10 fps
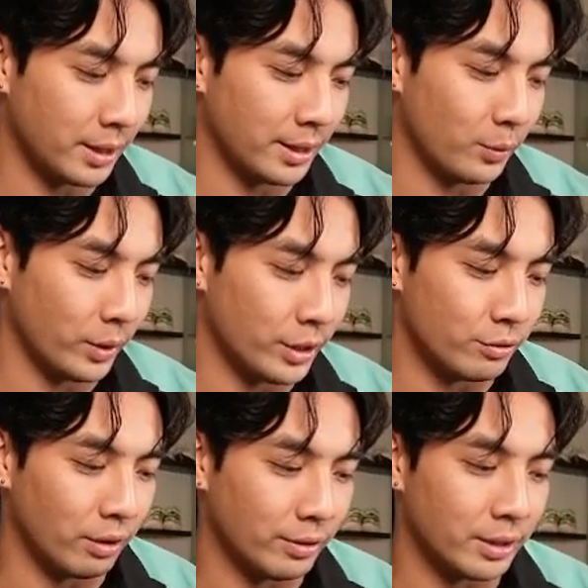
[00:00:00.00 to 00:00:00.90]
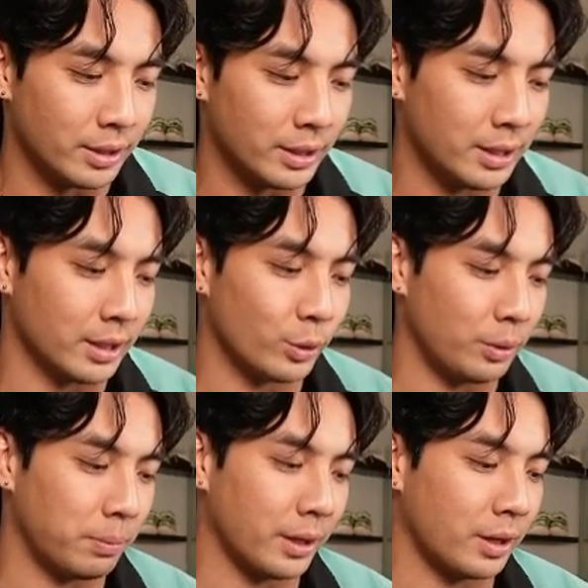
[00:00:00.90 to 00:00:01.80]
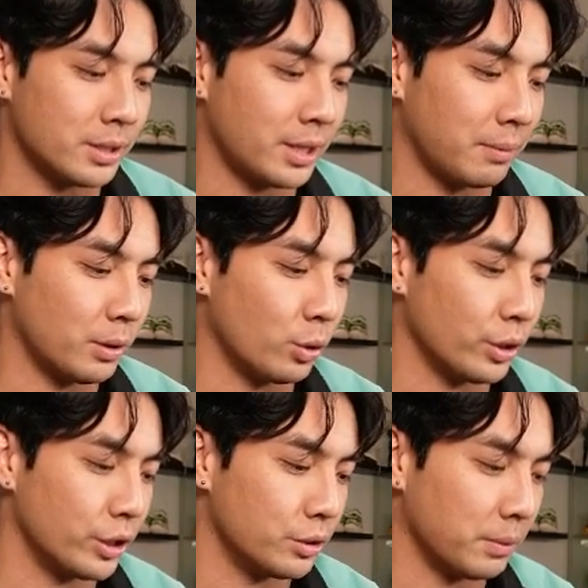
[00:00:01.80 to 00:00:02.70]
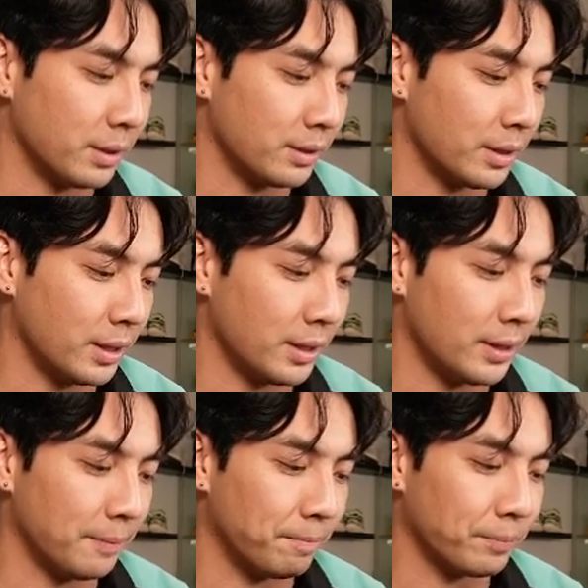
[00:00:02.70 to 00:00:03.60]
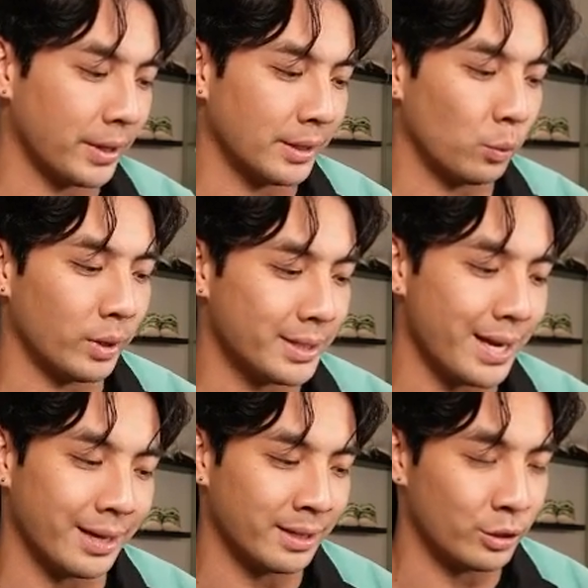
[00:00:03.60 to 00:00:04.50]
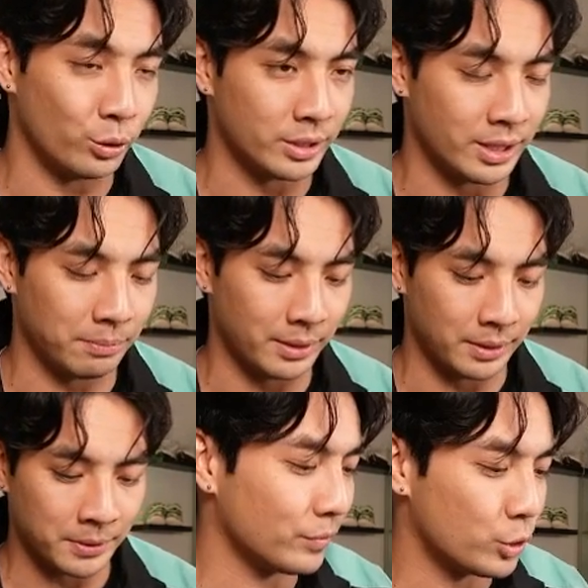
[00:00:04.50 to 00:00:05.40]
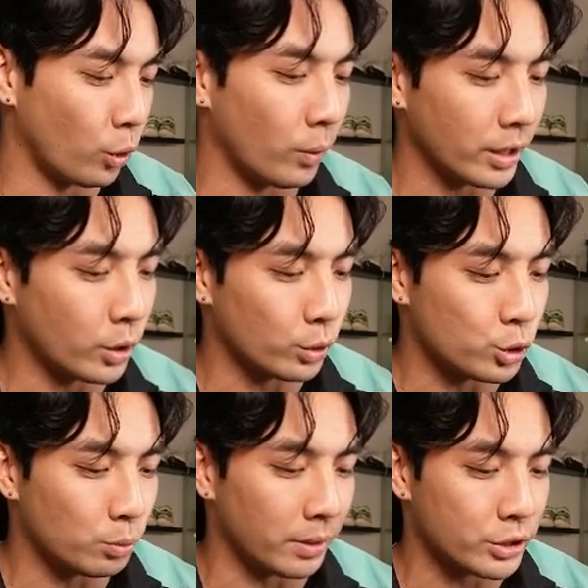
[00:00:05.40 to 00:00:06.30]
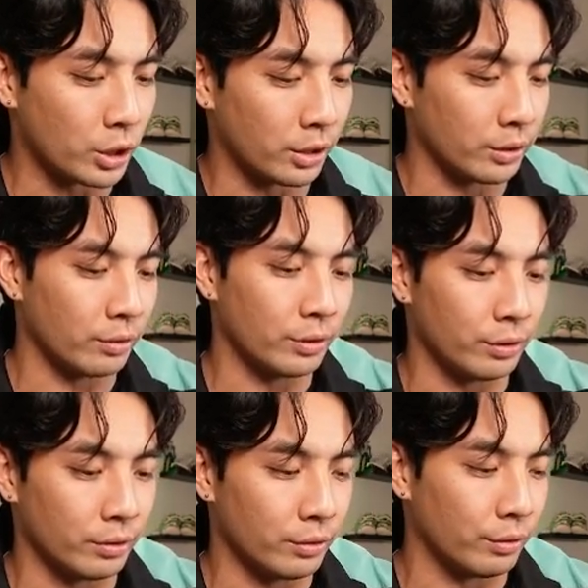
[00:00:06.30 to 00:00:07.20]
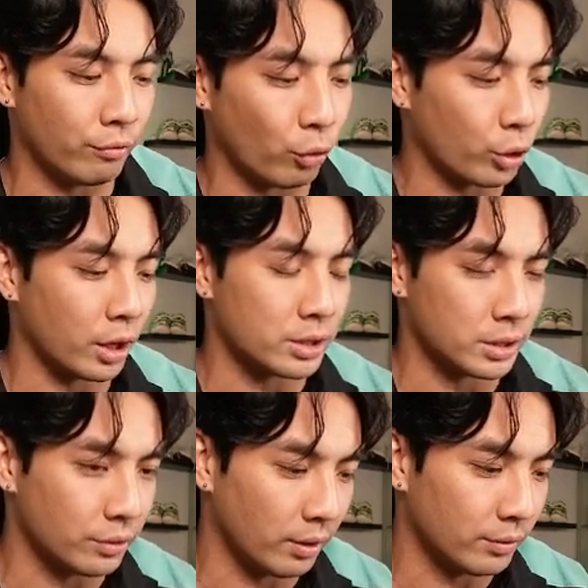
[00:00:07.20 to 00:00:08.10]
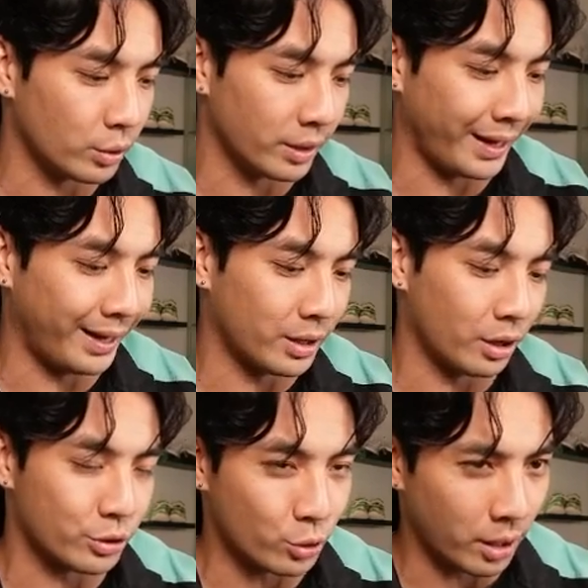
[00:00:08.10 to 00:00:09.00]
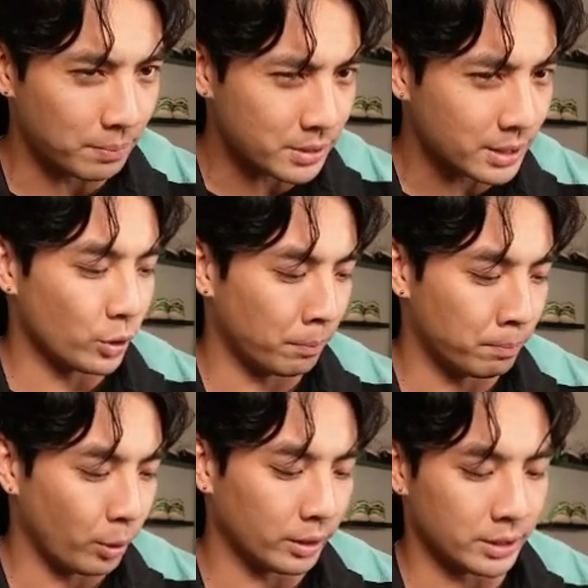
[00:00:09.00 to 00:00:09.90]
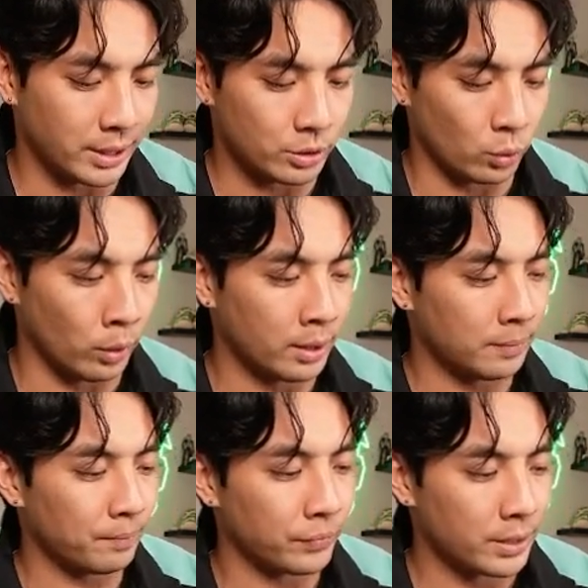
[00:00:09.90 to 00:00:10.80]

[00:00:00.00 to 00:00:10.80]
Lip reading: When Digivolving, delete a 3 play cost Tamer or Digimon. And then when attacking, do the same thing. Don't want to go too much on the 4 cost Digivolves or the 8 cost drops. So I brought this down to 1.